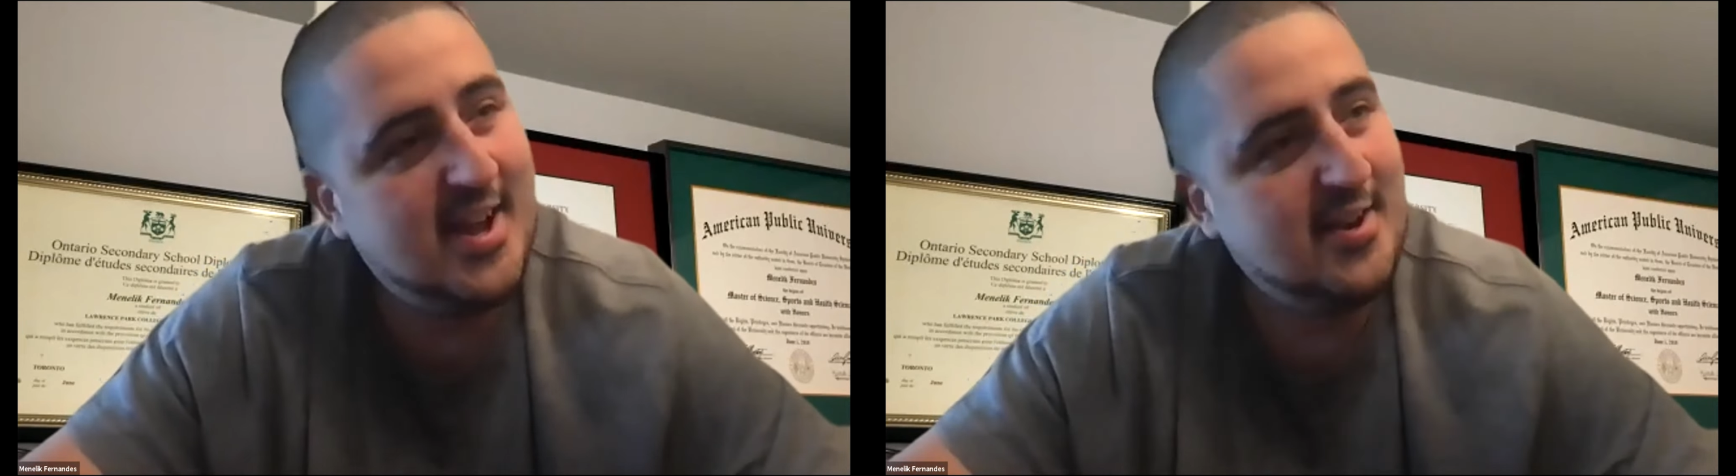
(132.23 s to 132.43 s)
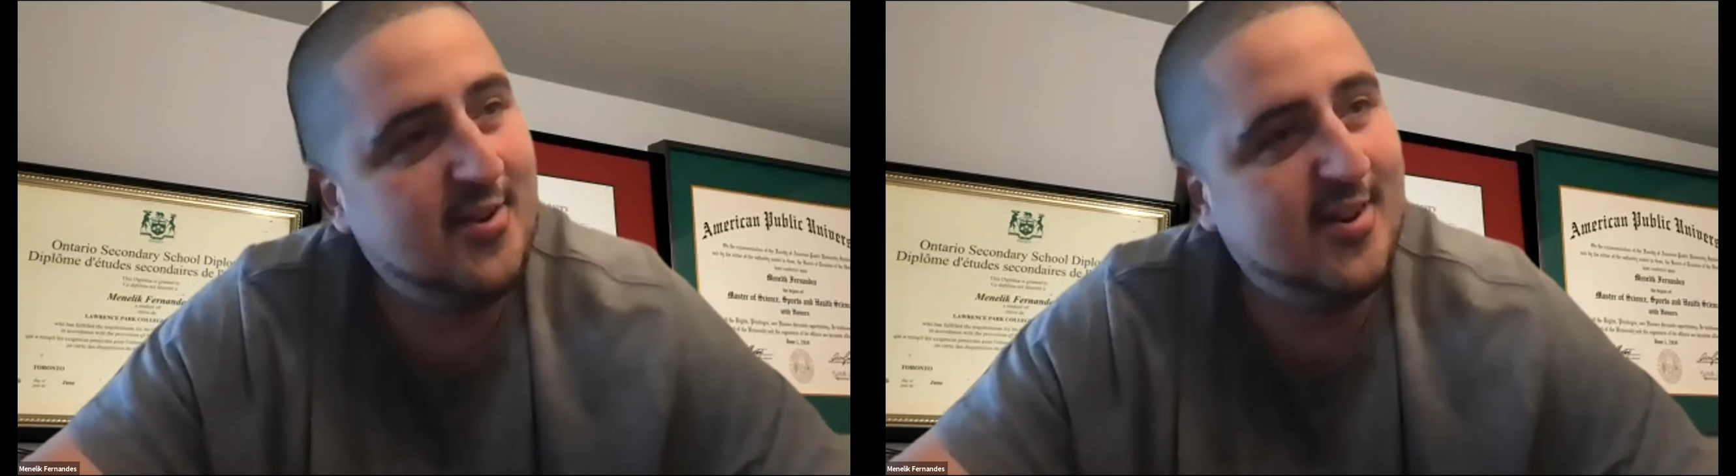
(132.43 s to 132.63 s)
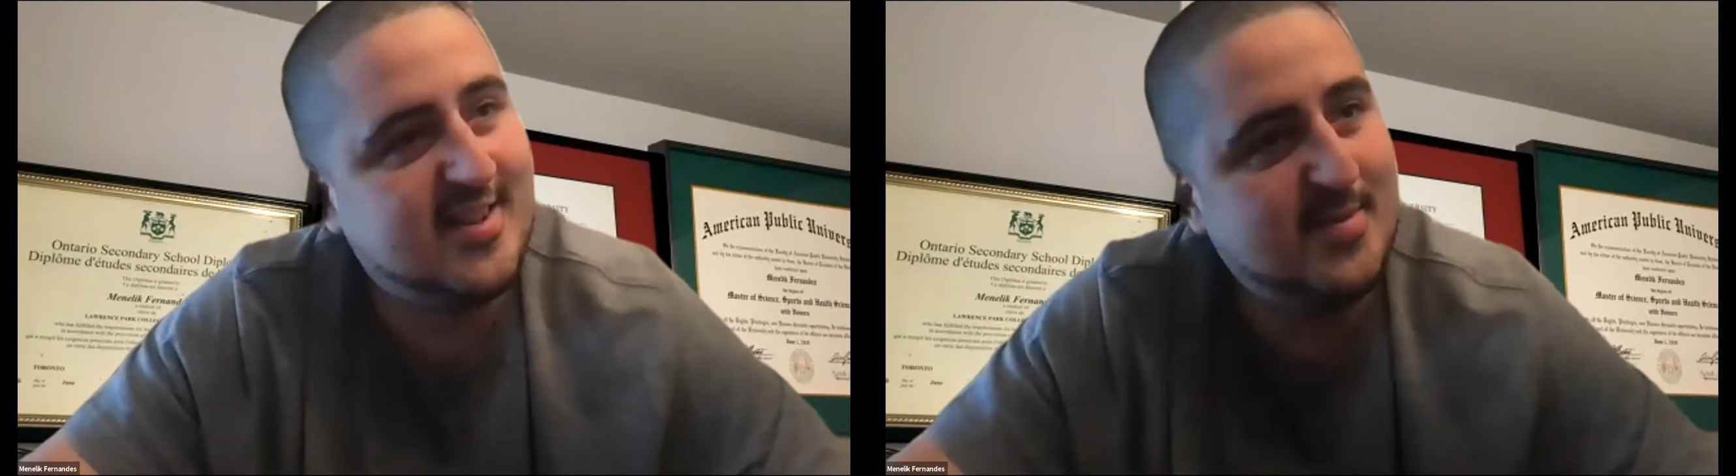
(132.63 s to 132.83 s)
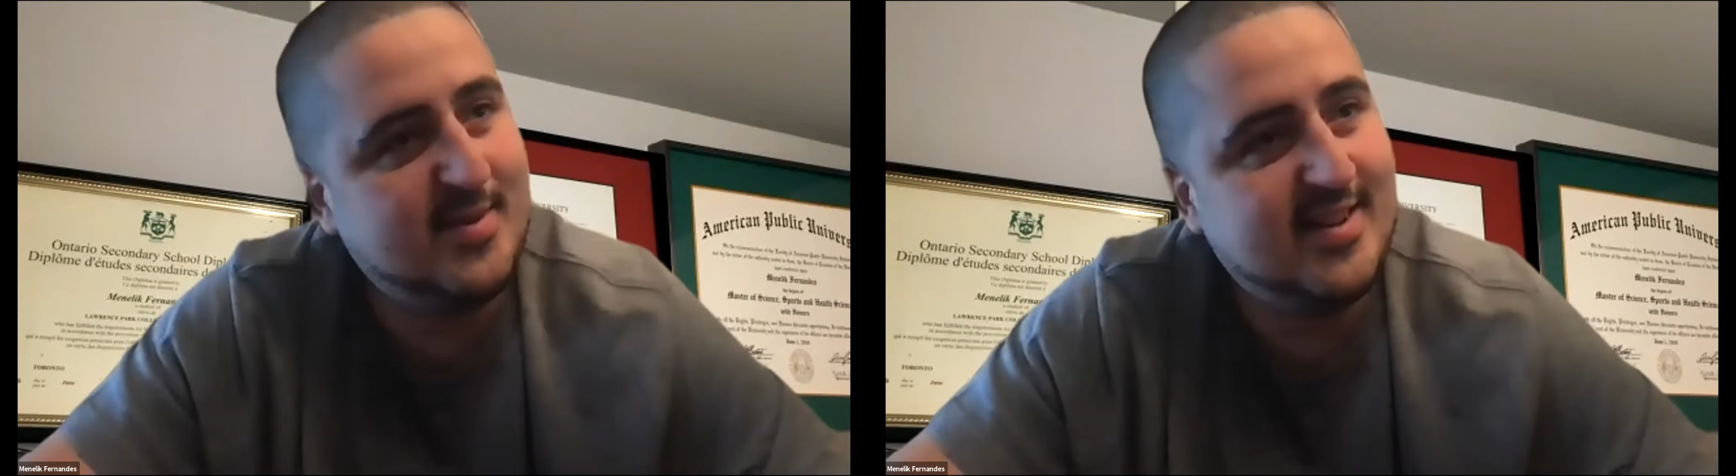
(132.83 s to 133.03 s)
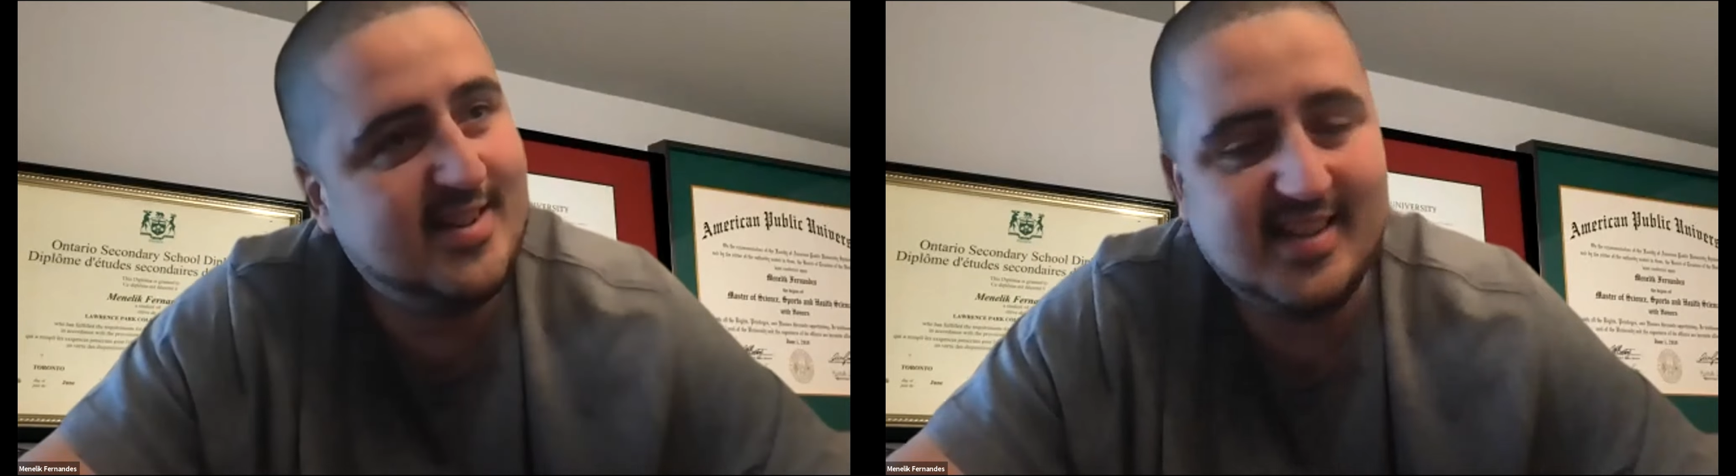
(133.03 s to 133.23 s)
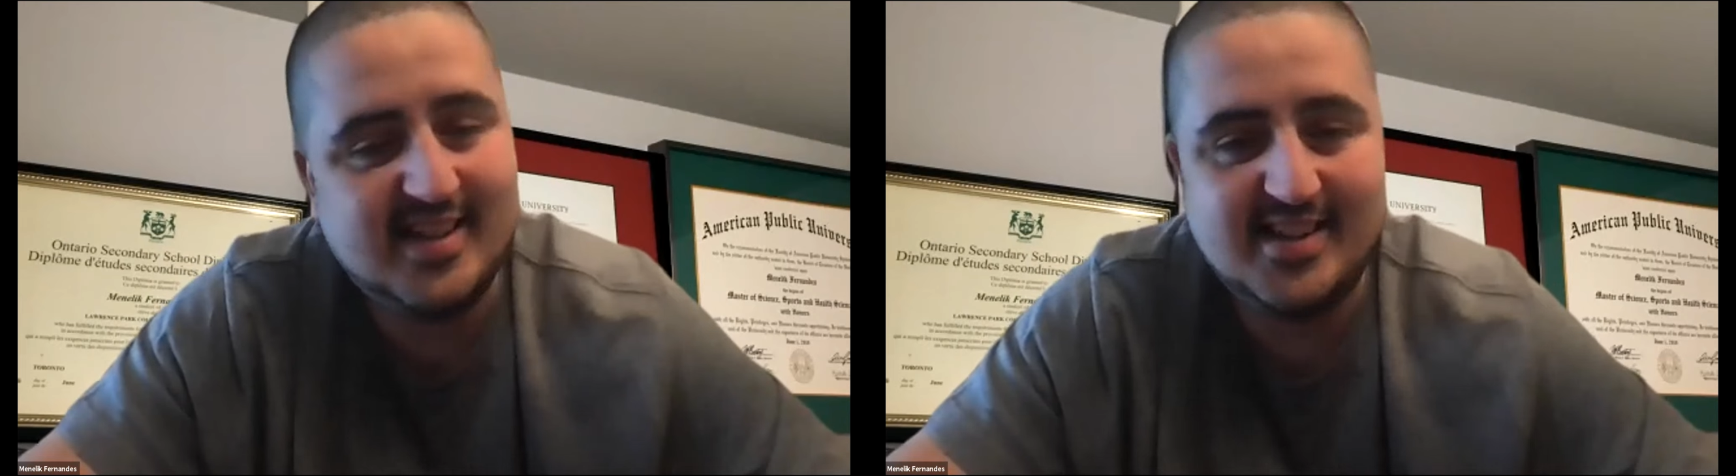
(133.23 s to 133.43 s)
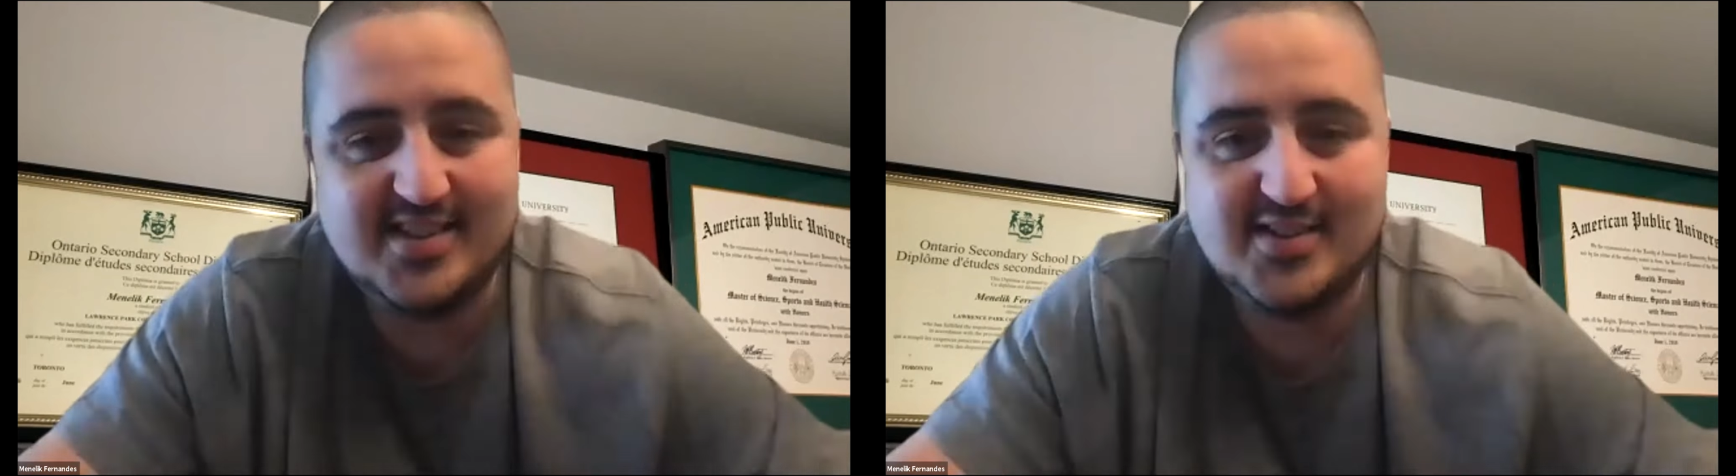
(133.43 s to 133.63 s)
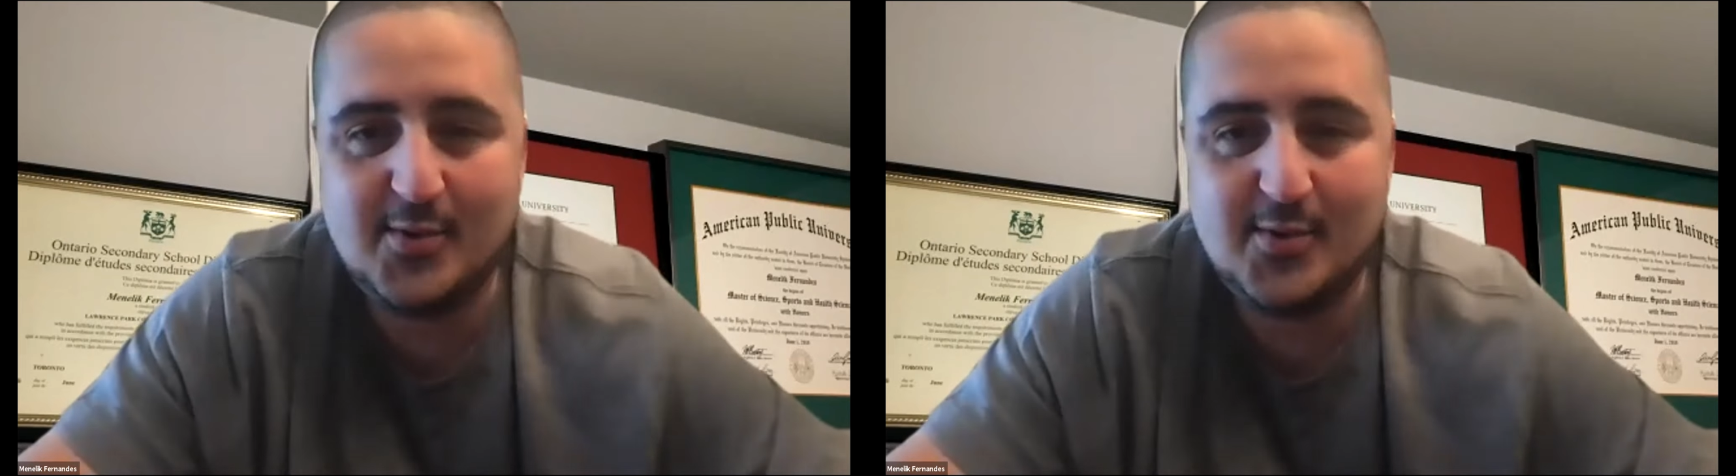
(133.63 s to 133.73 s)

your experience is